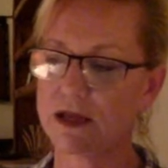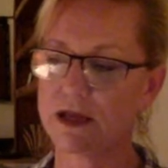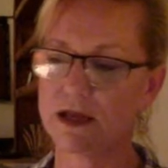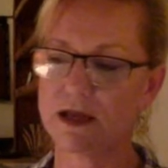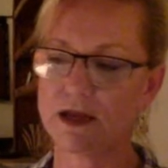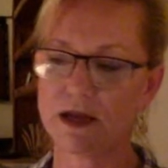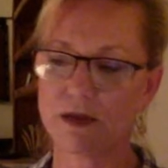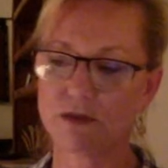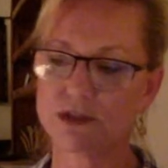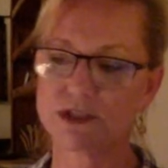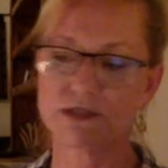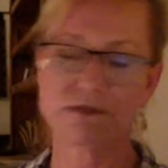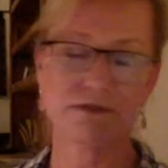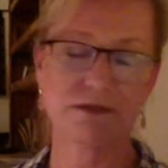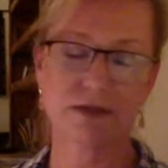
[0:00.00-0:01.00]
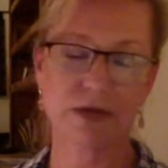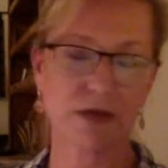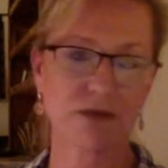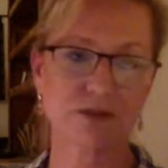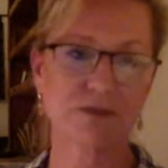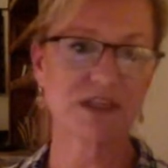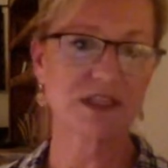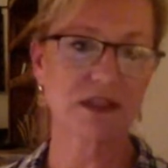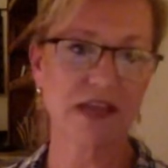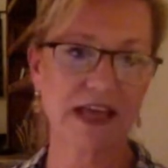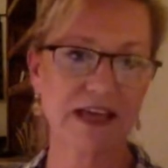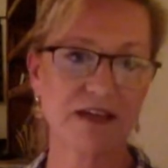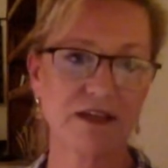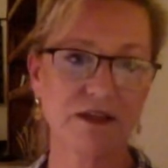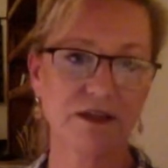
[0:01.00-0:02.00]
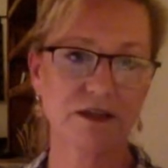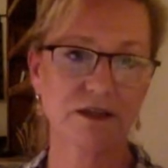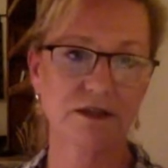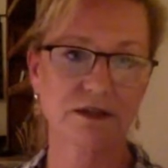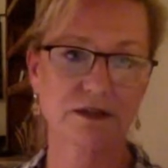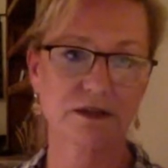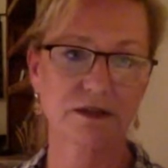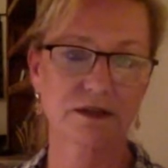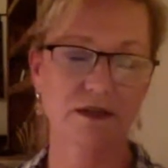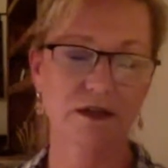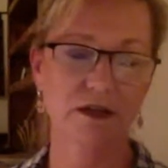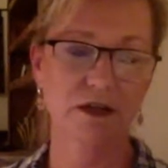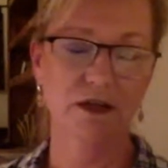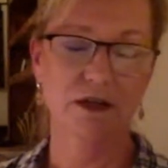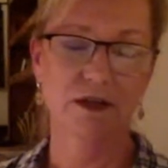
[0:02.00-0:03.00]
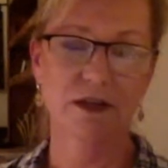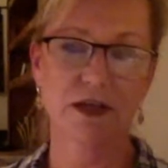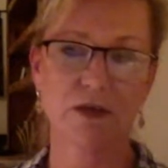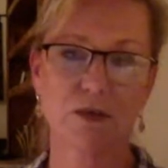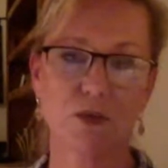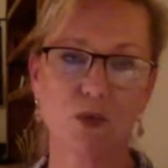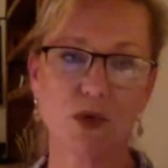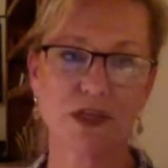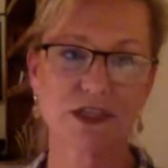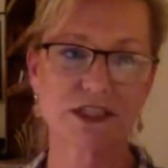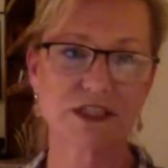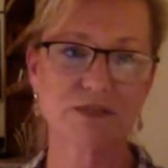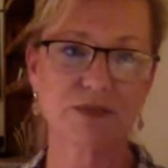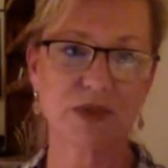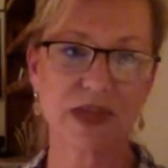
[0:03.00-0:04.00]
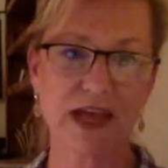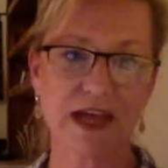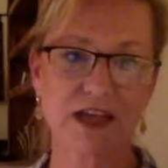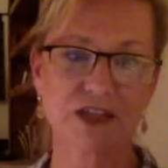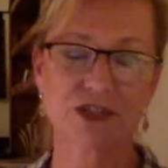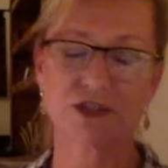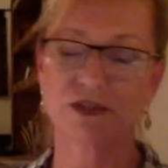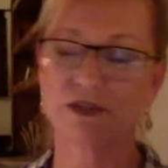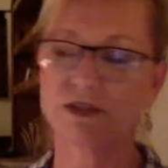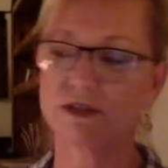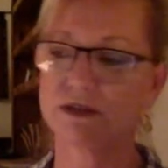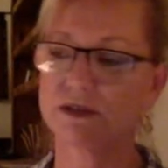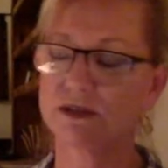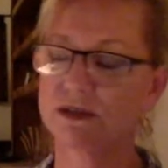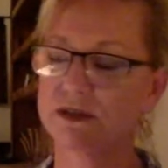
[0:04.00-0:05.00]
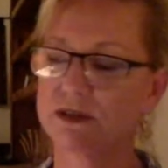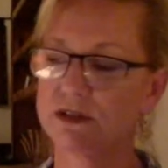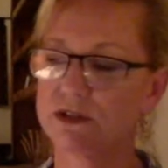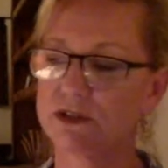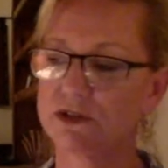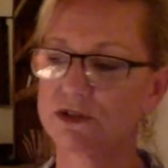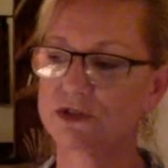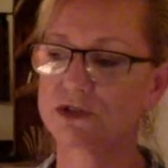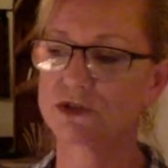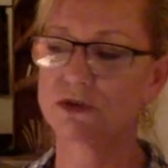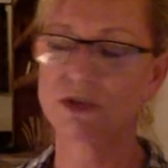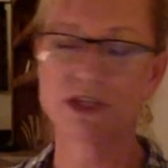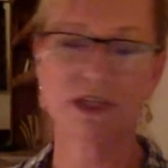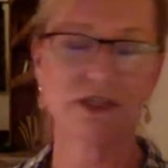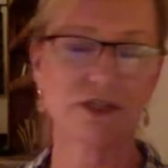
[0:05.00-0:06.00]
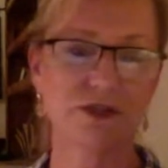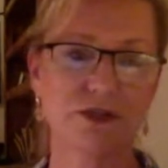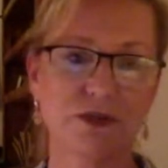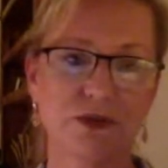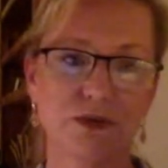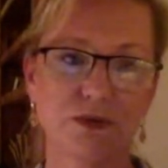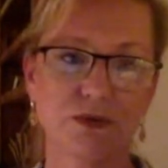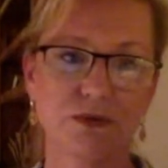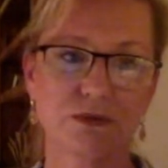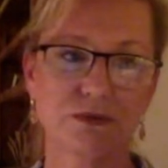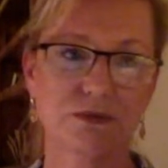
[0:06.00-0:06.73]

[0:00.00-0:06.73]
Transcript: I was misled. That one simple action turned into